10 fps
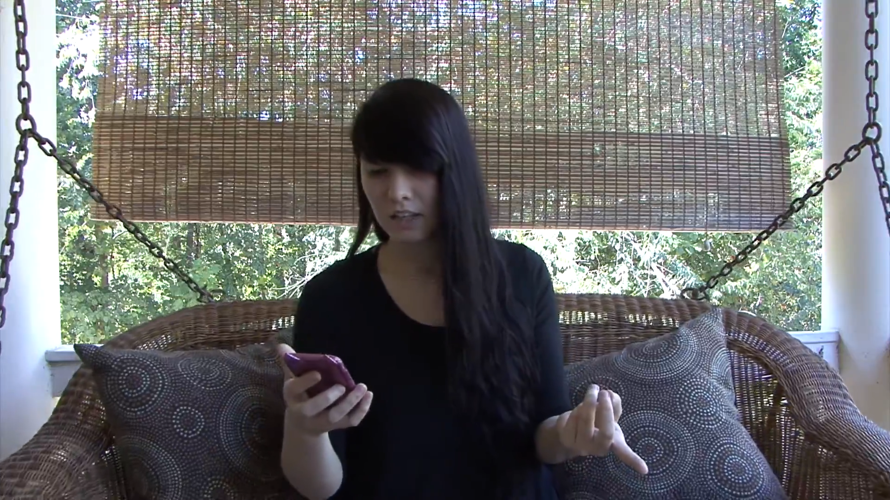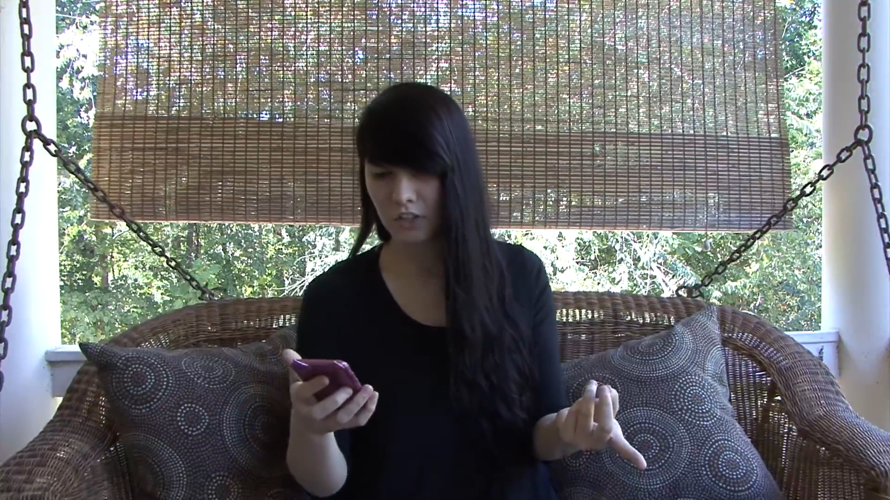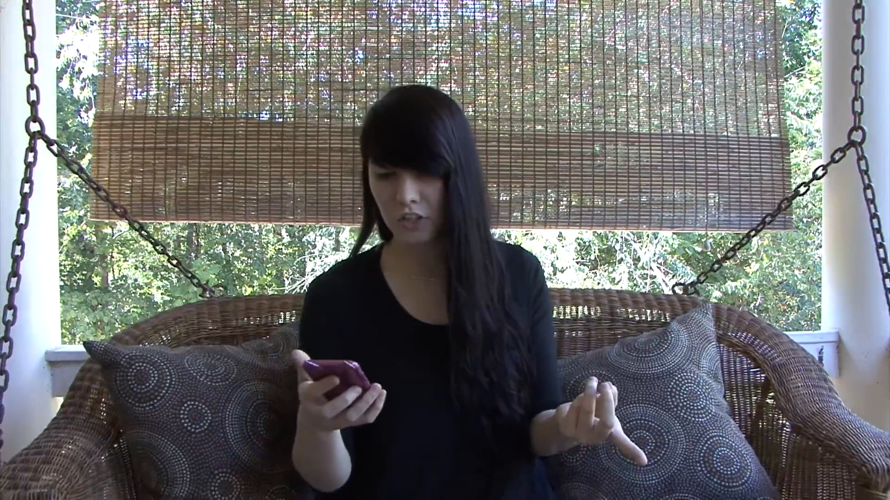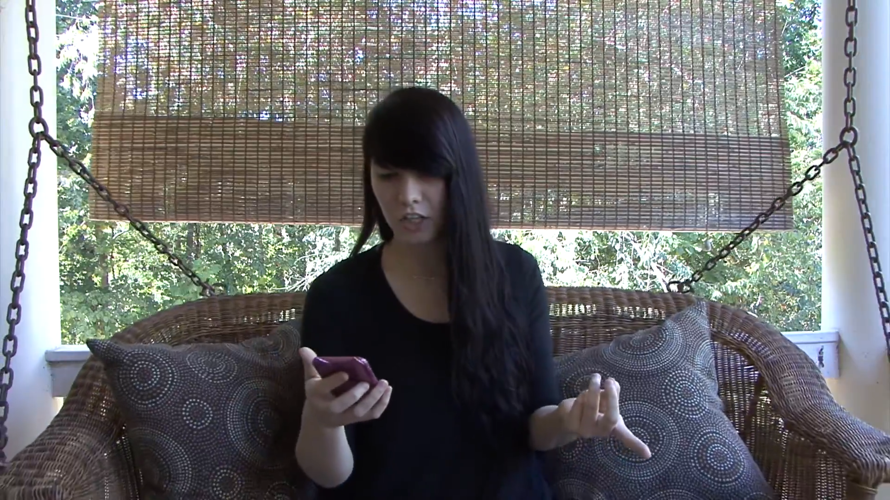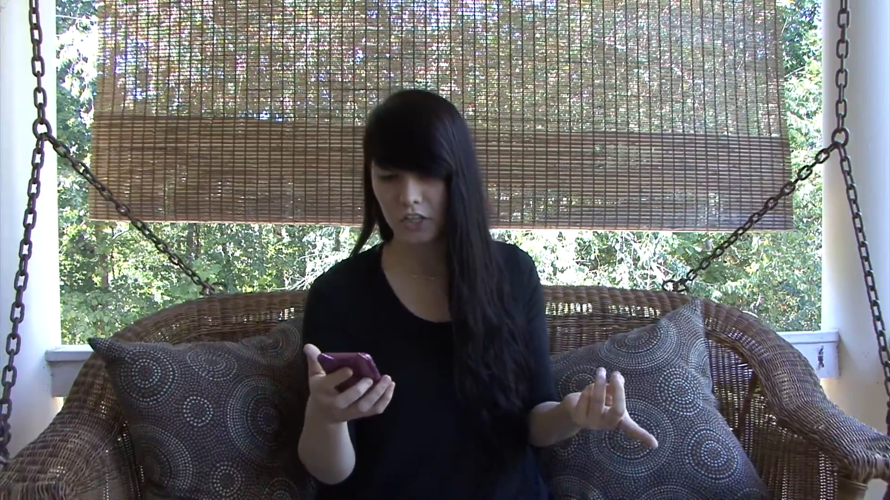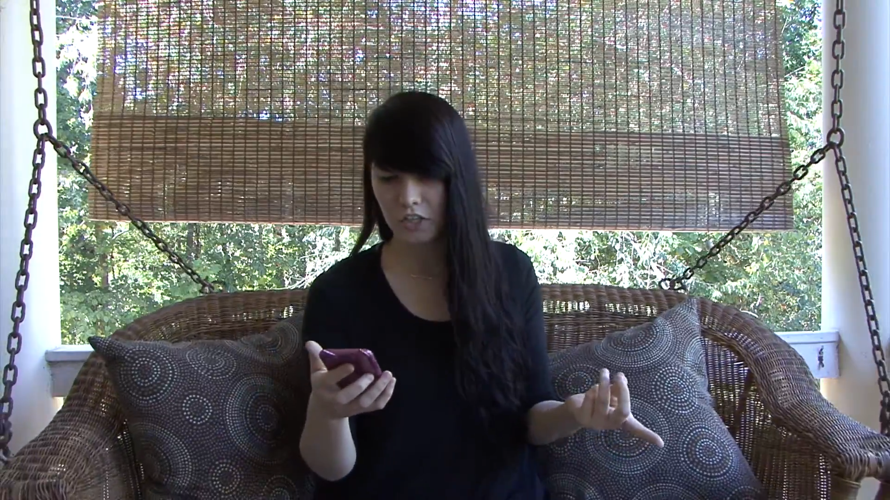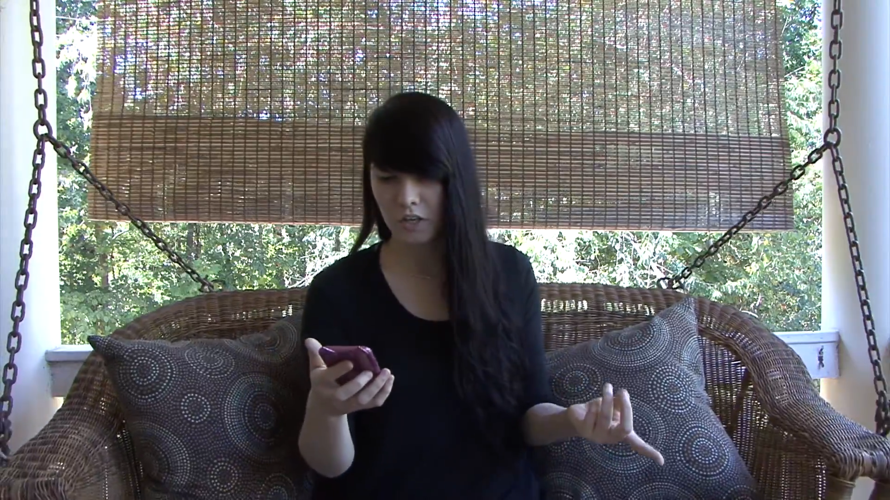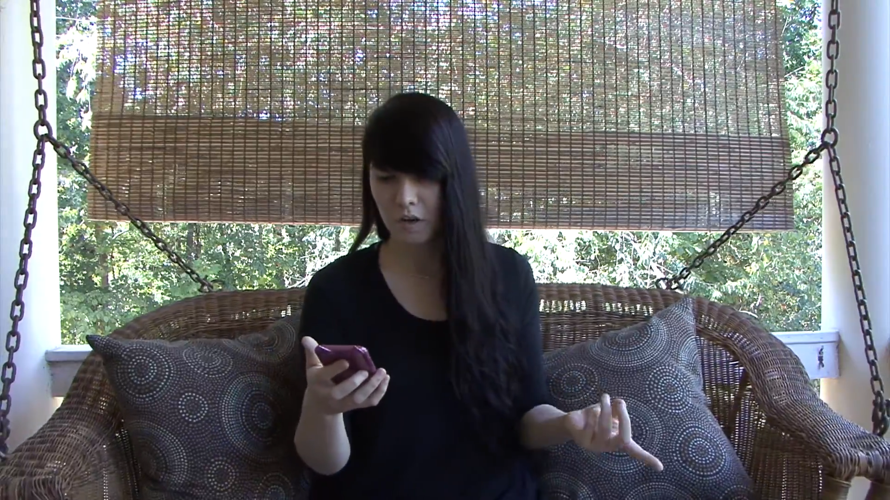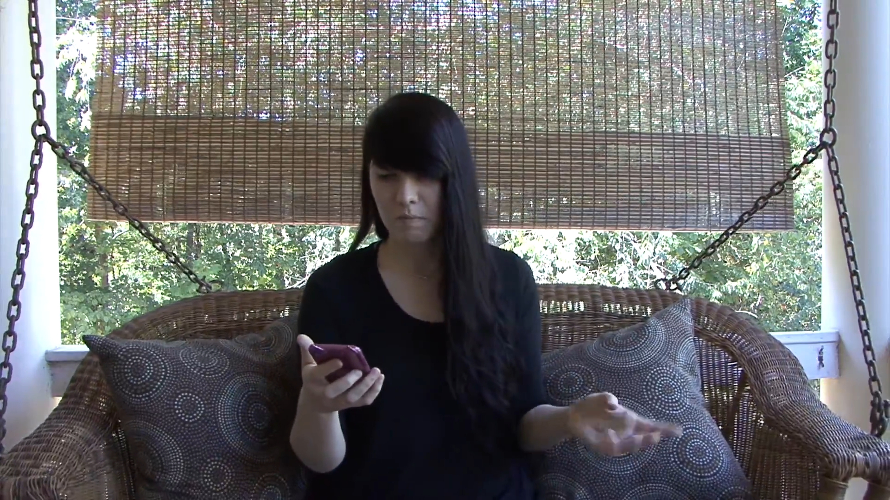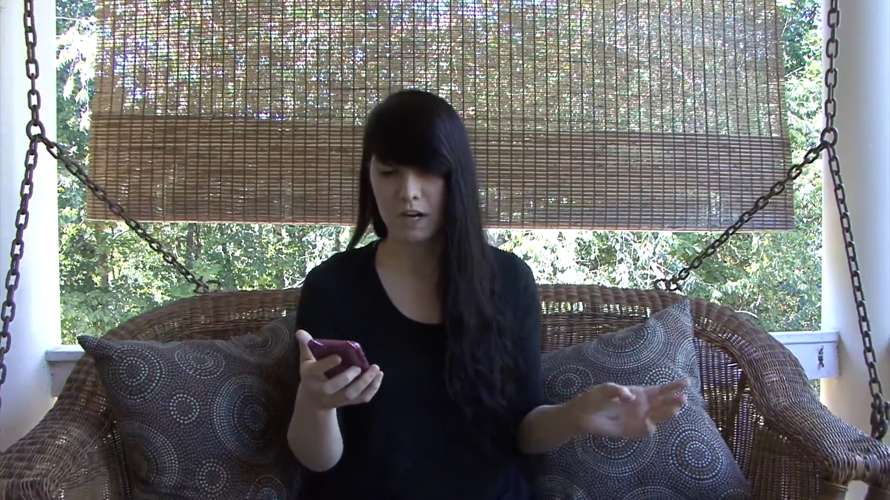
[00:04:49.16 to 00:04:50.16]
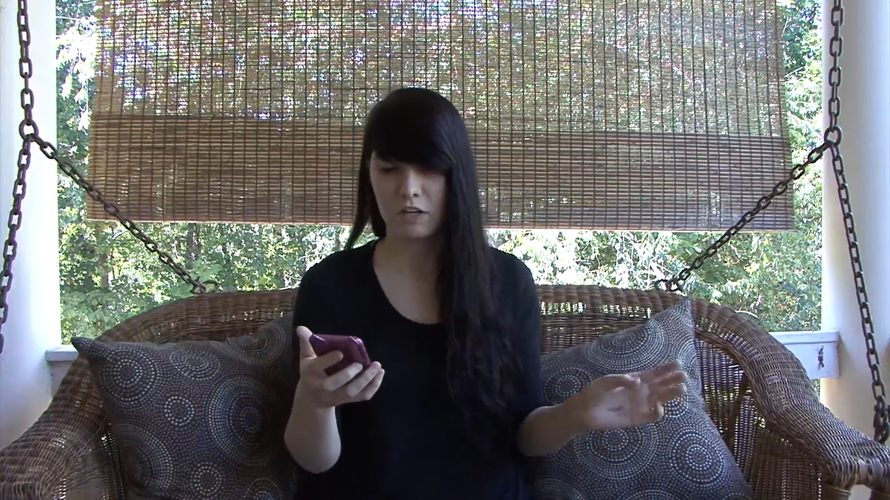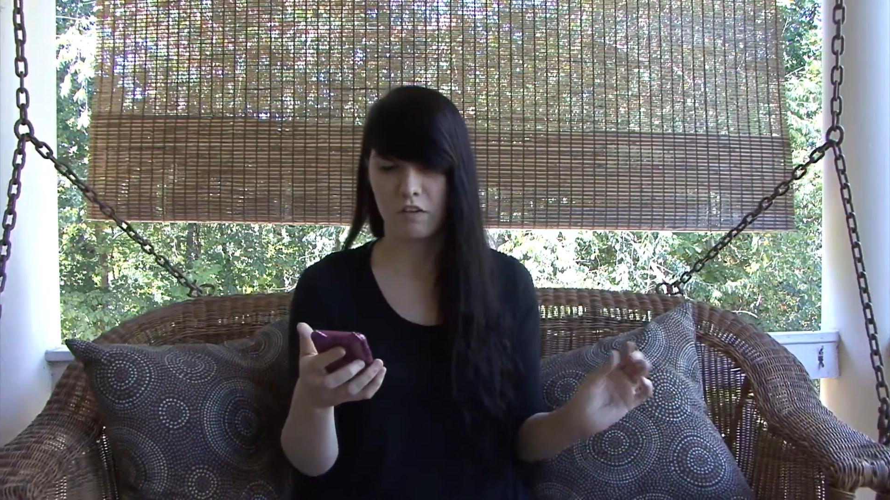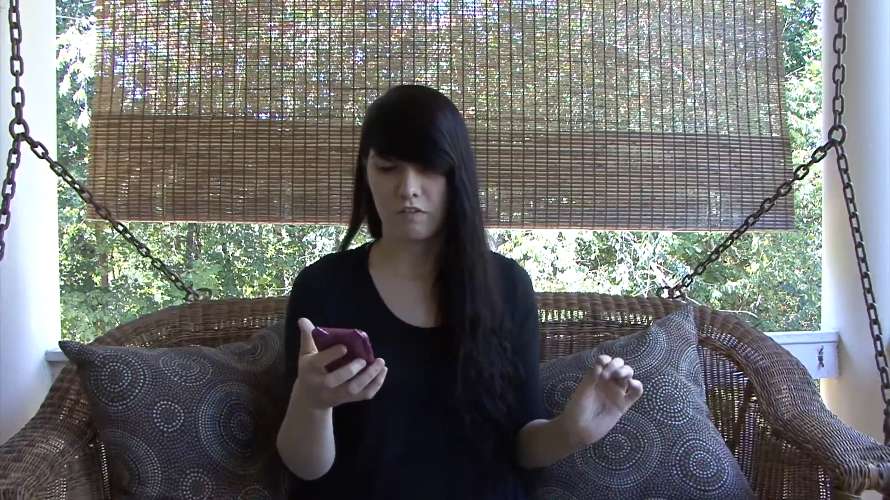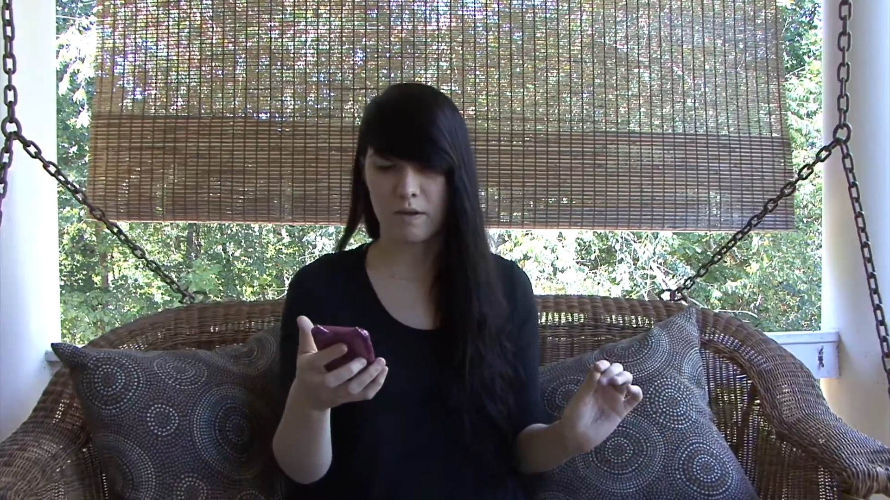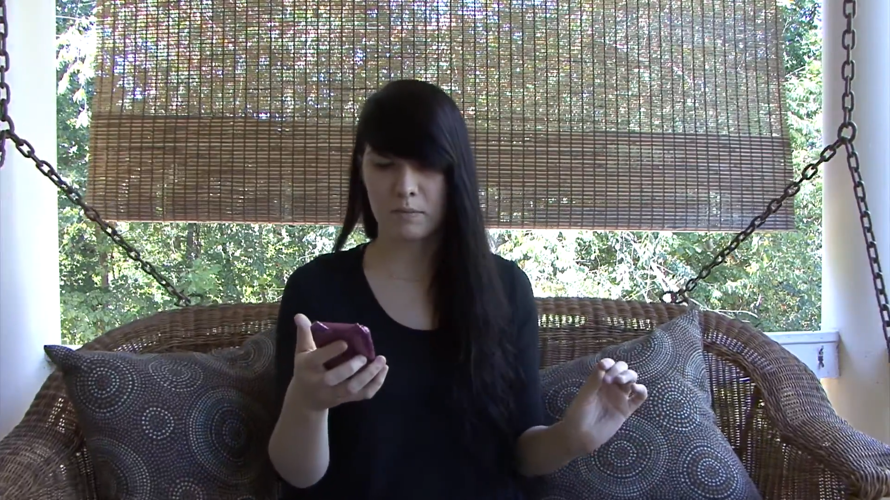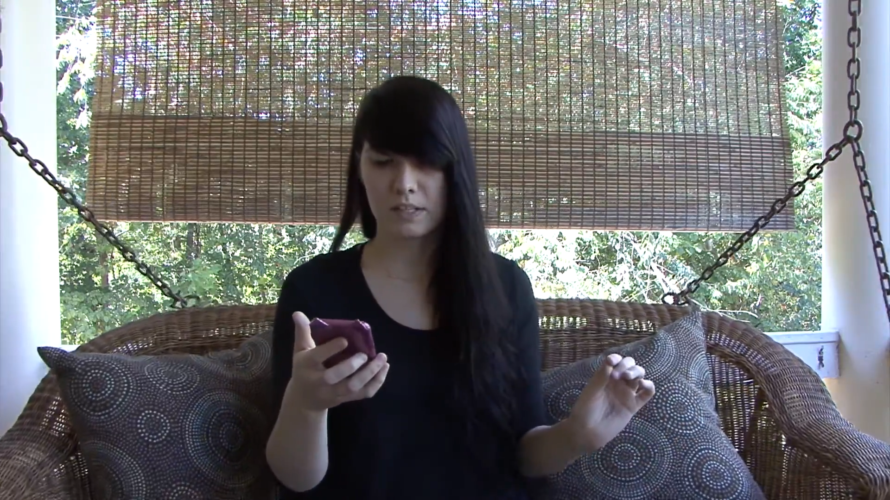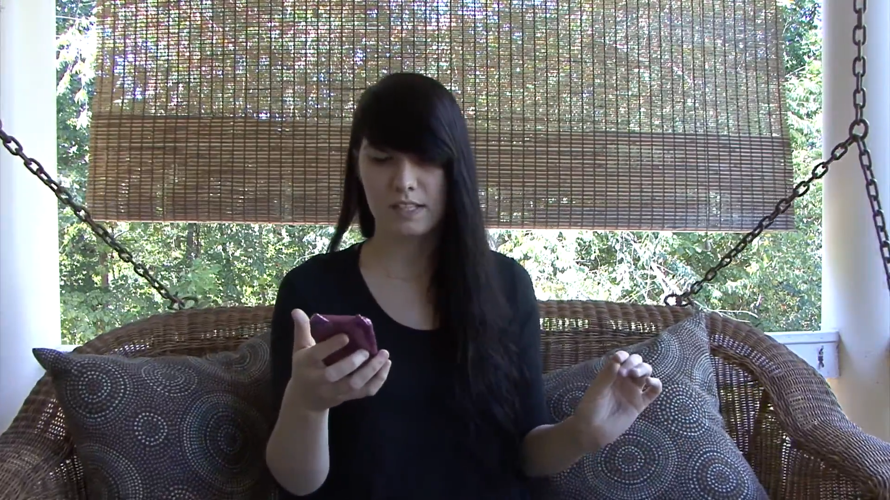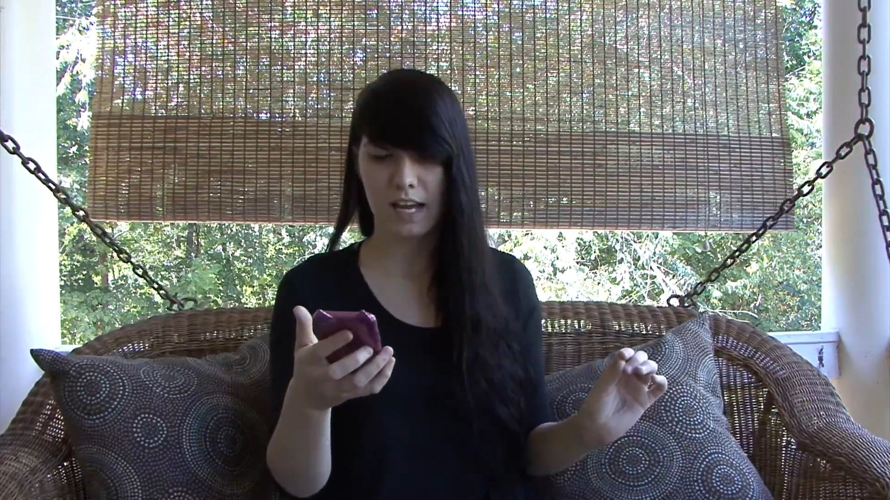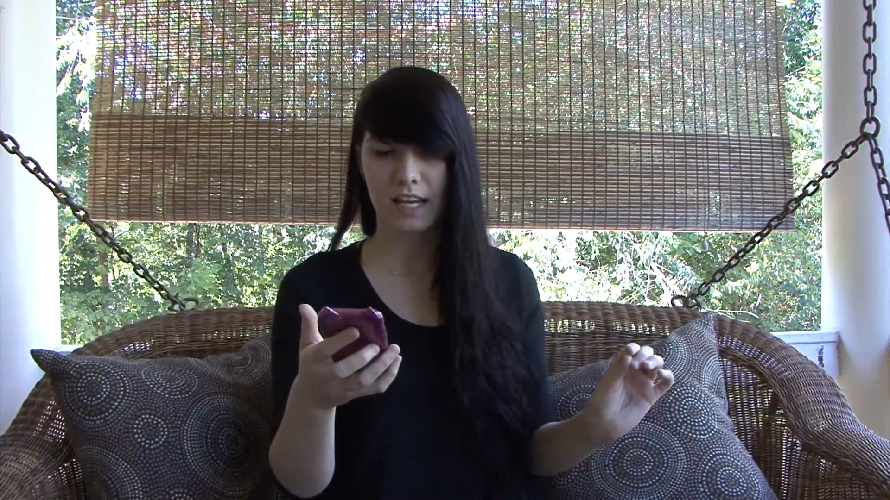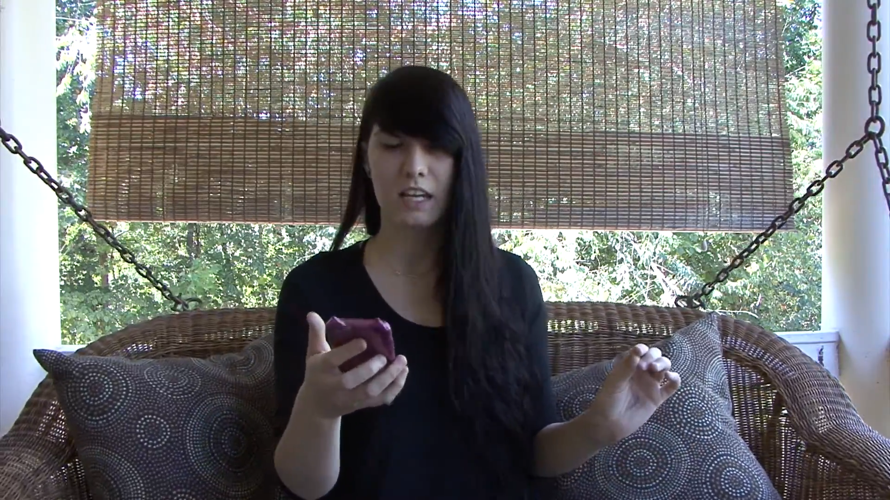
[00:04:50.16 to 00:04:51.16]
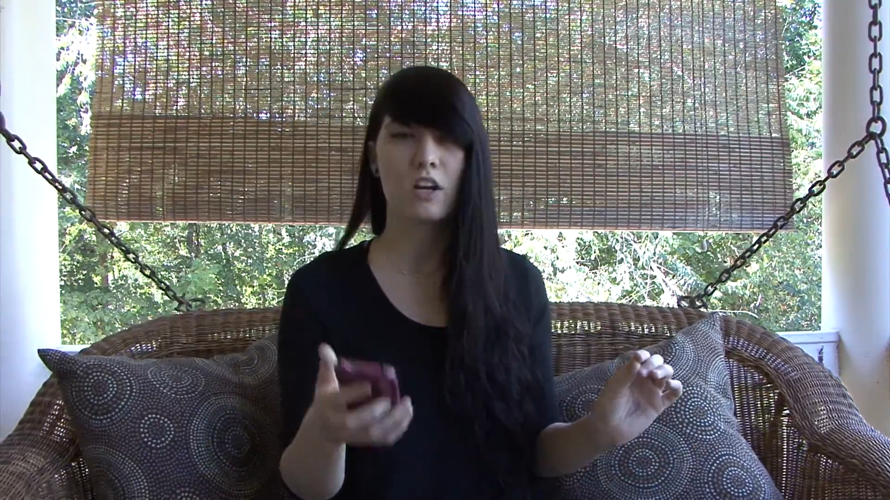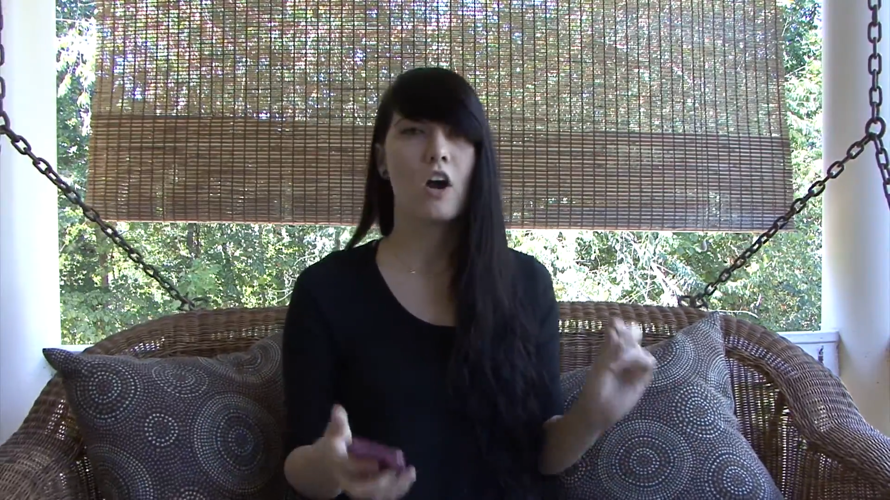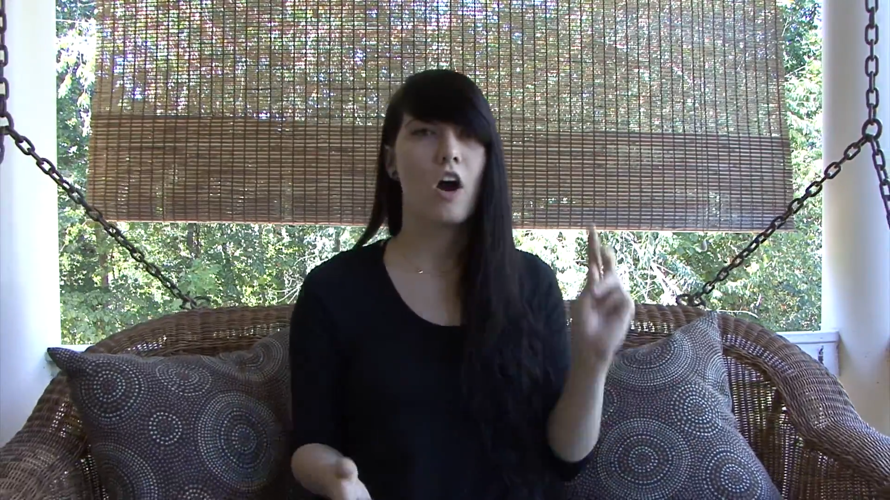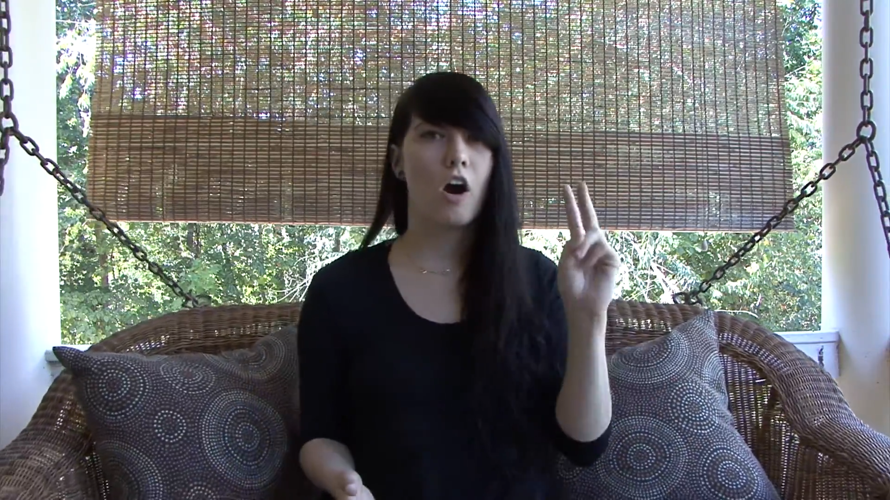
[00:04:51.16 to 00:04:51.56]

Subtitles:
the church made November 2nd